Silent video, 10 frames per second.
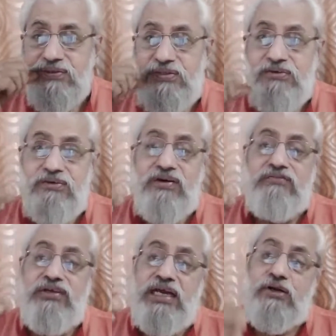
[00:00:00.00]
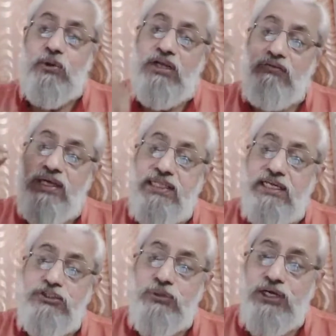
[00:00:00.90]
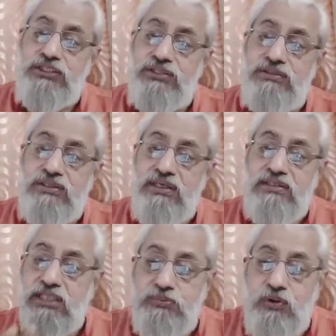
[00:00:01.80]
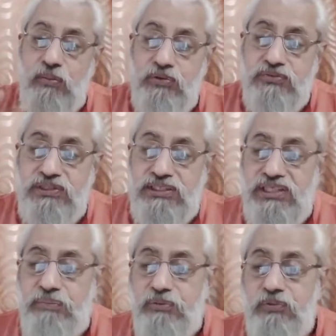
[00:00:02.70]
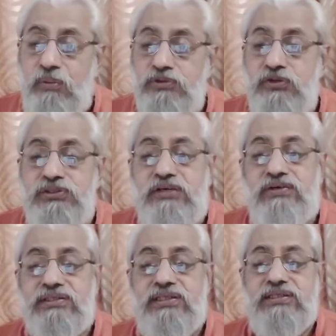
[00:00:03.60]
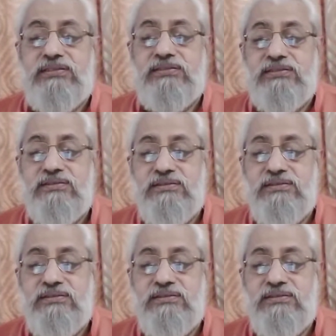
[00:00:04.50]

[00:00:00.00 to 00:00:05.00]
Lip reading: Even when we had only Vedic education, these type of problems was never there.